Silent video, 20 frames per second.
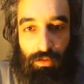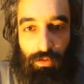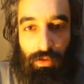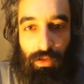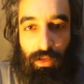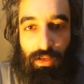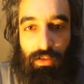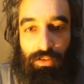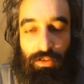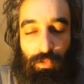
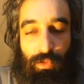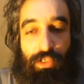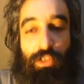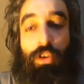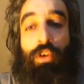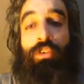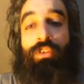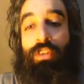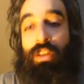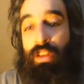Okay? It's a
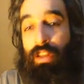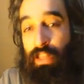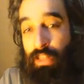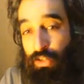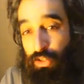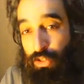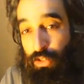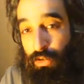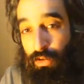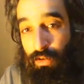return to
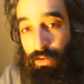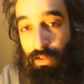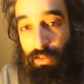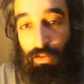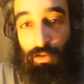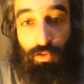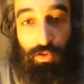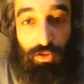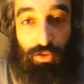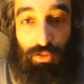nature in the
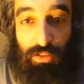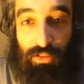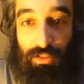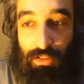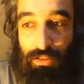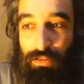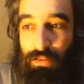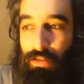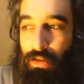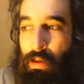Christian sense.